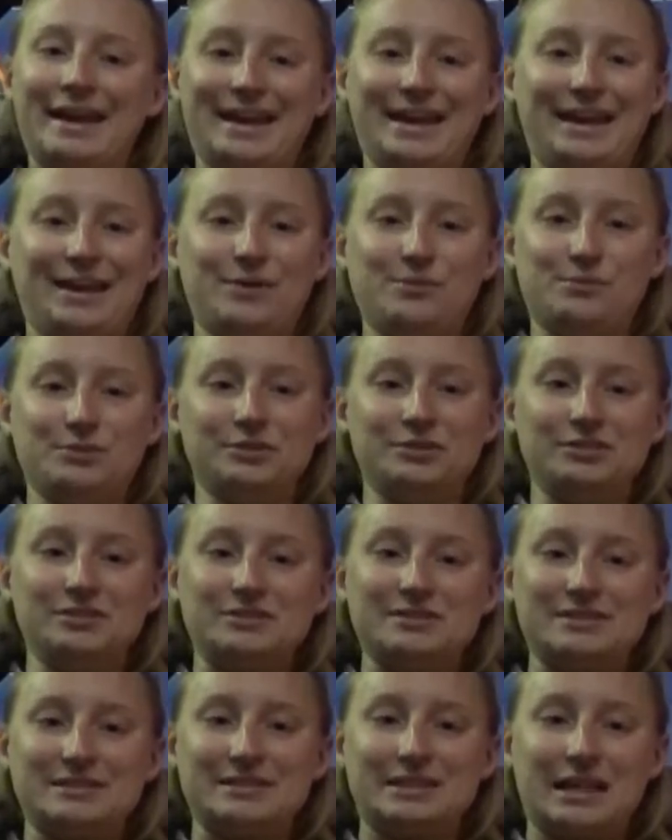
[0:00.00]
It
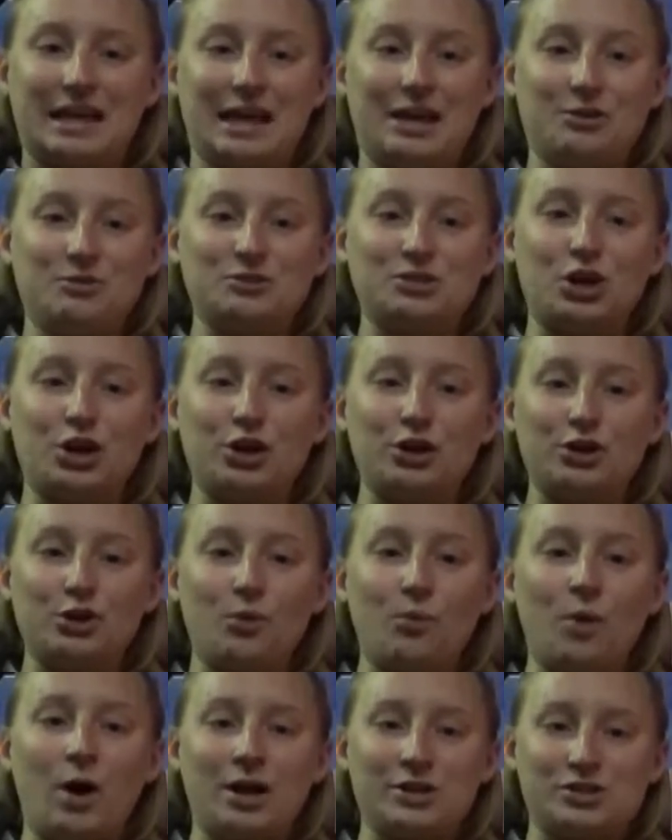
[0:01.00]
was hard
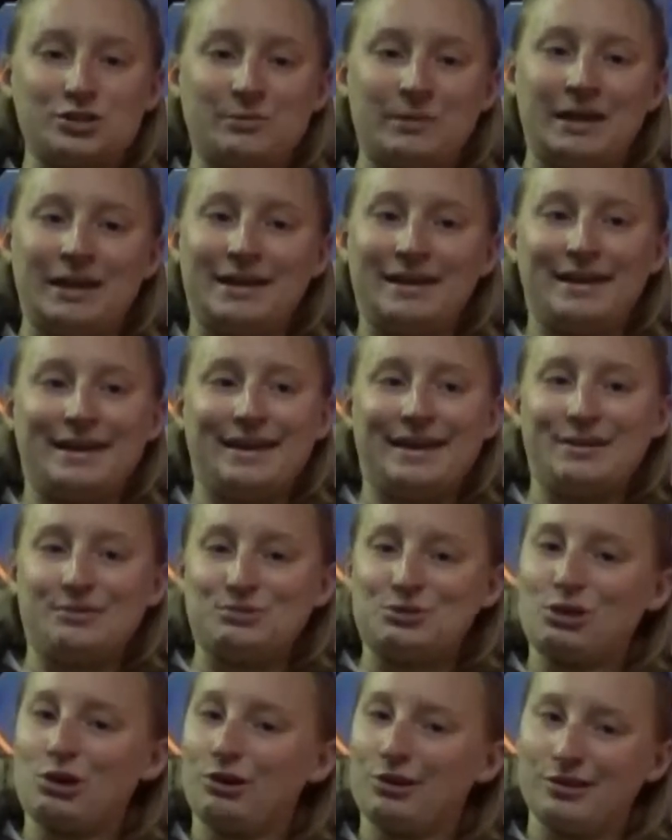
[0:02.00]
to watch him hit it. It
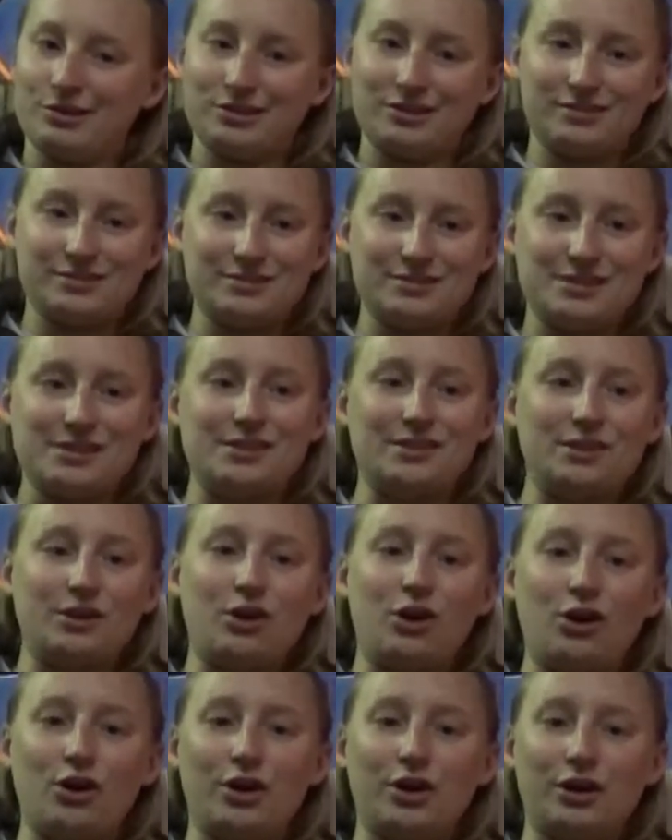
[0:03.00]
was hard to see the
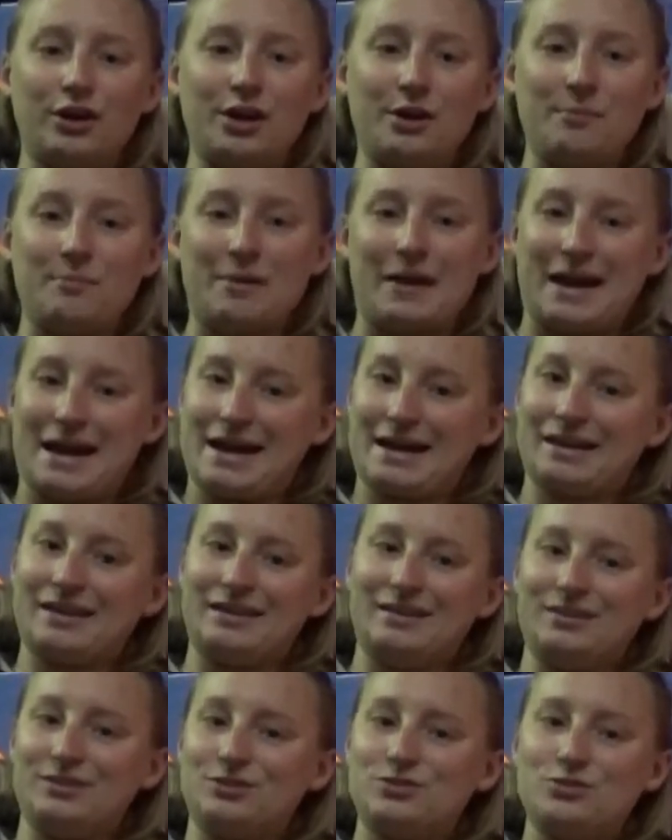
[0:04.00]
car come back
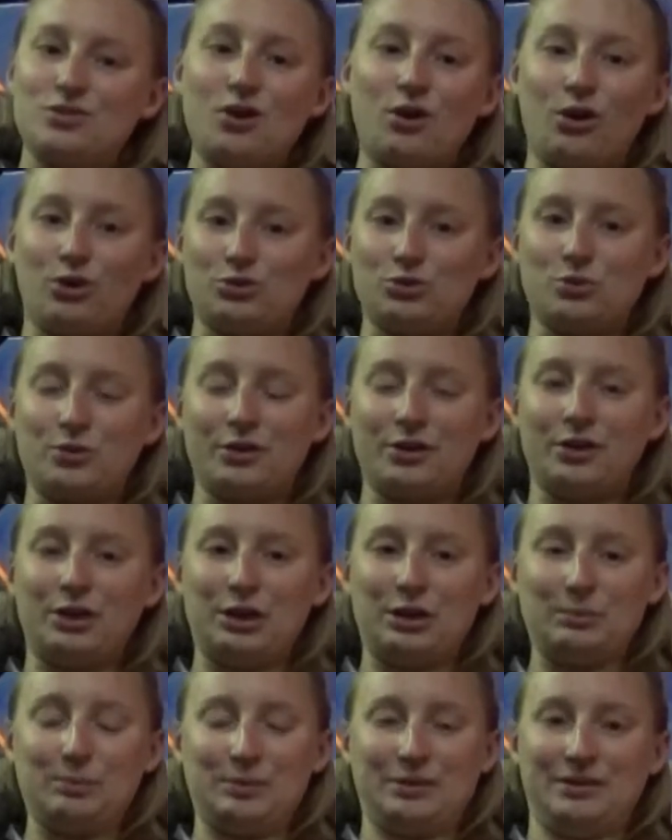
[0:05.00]
and all torn
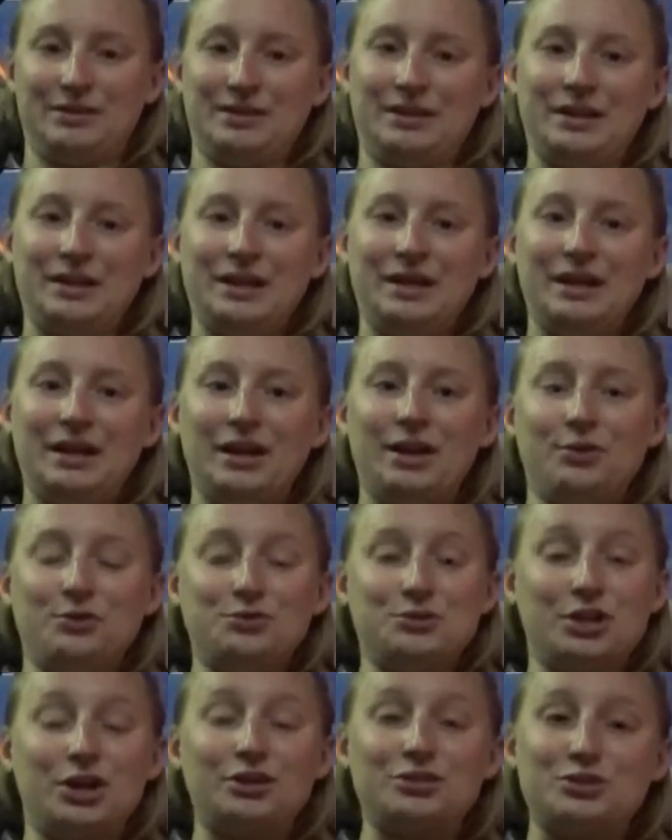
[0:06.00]
up, and it
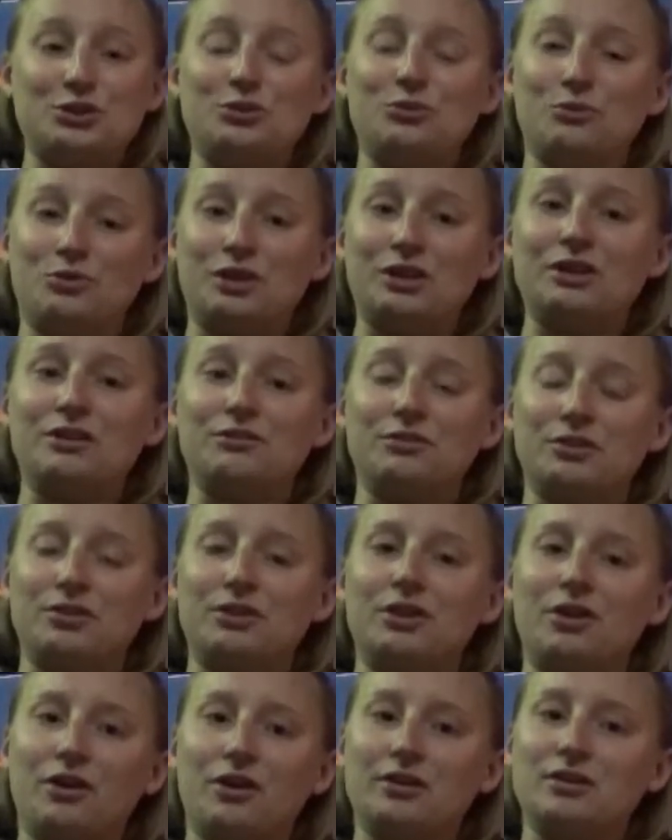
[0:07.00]
was also really,
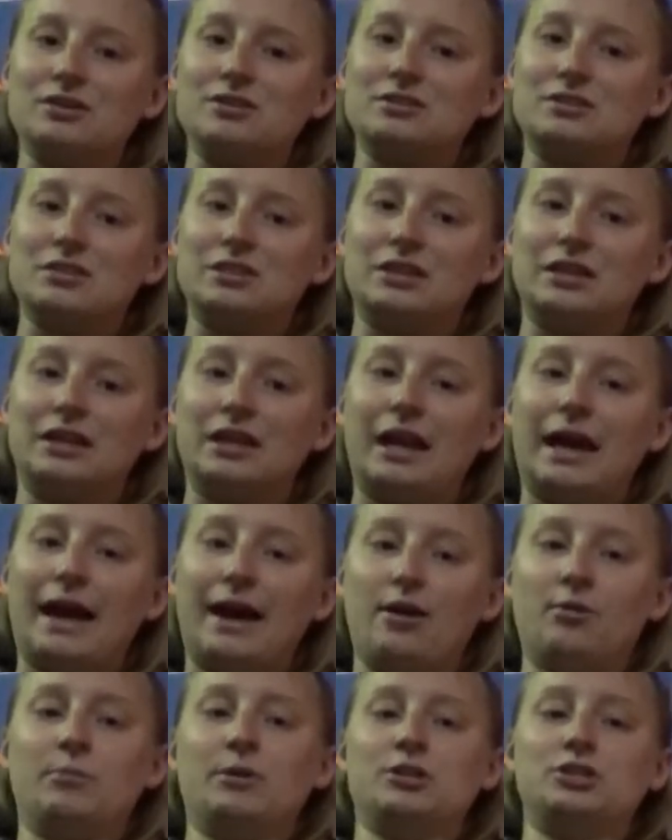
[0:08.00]
really hard to see
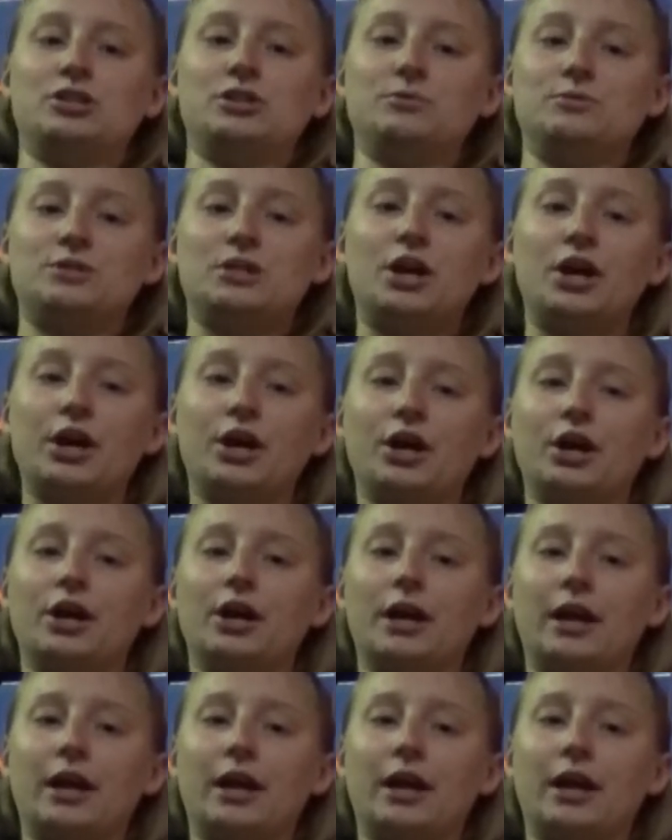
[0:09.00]
how much he was hurt,